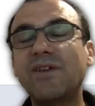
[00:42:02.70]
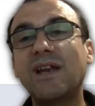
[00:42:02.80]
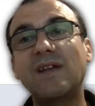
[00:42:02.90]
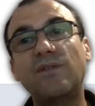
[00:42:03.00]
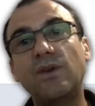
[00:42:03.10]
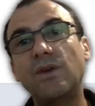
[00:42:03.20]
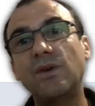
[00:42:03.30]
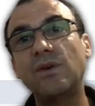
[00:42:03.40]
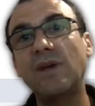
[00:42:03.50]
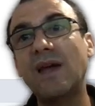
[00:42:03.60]
it. If
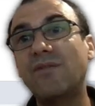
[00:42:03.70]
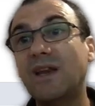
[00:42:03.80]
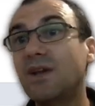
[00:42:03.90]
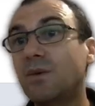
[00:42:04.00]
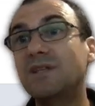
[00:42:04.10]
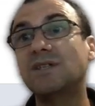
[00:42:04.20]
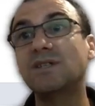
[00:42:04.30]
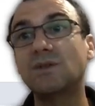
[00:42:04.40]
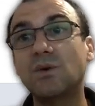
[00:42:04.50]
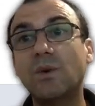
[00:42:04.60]
you have any
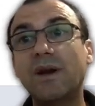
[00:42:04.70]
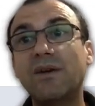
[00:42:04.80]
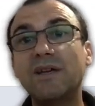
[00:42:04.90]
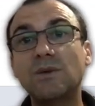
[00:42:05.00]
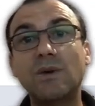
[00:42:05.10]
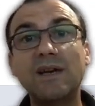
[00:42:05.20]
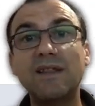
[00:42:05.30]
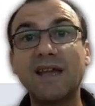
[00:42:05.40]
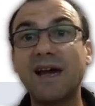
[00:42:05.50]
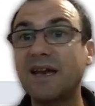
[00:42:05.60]
questions or queries or
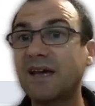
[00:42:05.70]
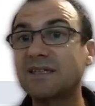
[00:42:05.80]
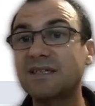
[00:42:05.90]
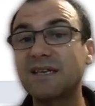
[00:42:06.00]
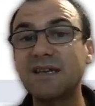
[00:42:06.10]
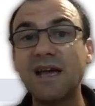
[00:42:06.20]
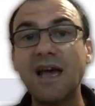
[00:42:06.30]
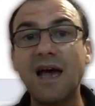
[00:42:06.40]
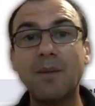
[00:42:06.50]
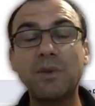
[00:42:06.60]
anything unanswered,
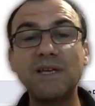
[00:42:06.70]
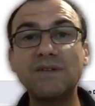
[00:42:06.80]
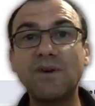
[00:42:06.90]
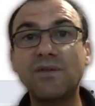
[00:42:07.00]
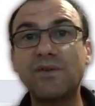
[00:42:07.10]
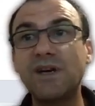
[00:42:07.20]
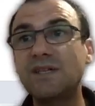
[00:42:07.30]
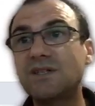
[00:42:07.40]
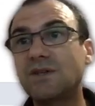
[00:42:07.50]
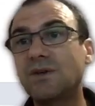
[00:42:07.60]
please feel free
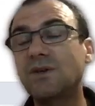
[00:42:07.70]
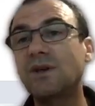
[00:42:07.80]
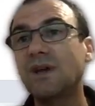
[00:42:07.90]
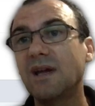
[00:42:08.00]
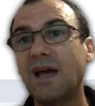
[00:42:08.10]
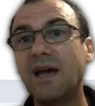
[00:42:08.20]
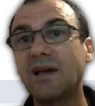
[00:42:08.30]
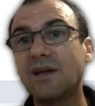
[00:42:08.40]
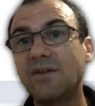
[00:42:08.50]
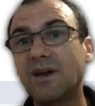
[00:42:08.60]
to
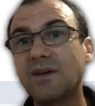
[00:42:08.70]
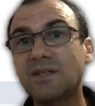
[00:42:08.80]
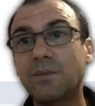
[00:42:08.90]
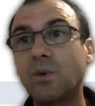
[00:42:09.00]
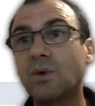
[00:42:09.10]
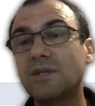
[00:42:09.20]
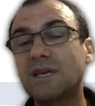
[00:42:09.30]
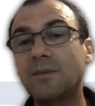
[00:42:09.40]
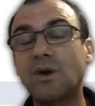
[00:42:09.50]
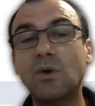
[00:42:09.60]
give our support
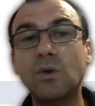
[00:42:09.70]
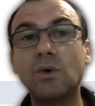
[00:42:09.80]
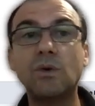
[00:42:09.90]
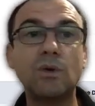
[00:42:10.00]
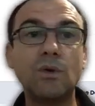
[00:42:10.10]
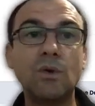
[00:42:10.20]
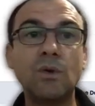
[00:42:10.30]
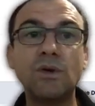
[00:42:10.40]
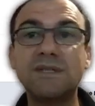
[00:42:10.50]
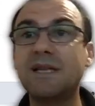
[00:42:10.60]
team a call
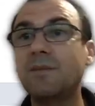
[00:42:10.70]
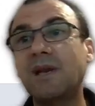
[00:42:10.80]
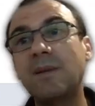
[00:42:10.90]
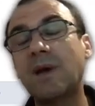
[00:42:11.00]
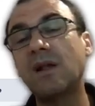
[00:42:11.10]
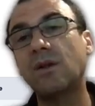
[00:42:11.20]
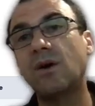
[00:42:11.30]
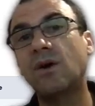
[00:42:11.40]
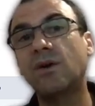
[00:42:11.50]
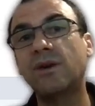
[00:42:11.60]
or send them an email
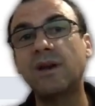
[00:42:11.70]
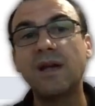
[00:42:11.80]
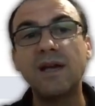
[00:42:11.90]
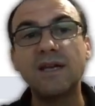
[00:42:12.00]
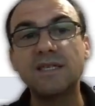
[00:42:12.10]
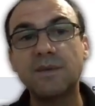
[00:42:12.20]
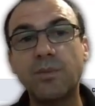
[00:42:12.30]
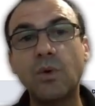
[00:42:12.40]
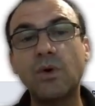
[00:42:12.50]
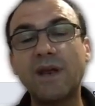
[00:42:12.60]
on
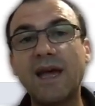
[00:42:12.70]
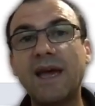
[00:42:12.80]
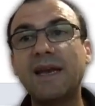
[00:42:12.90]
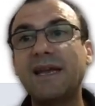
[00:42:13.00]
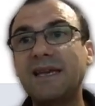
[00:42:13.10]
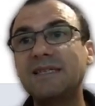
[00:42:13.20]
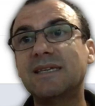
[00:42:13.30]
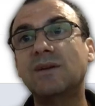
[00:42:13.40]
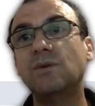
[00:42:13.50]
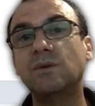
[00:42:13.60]

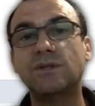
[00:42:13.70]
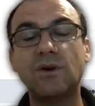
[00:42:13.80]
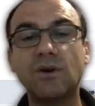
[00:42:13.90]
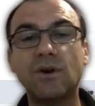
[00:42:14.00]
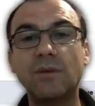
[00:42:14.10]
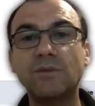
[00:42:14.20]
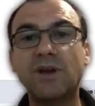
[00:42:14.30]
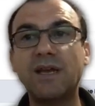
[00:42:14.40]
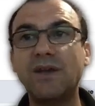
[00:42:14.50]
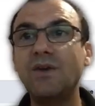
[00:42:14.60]

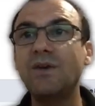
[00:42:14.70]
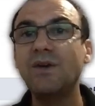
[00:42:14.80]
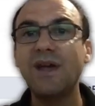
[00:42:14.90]
support@eskill.com.au.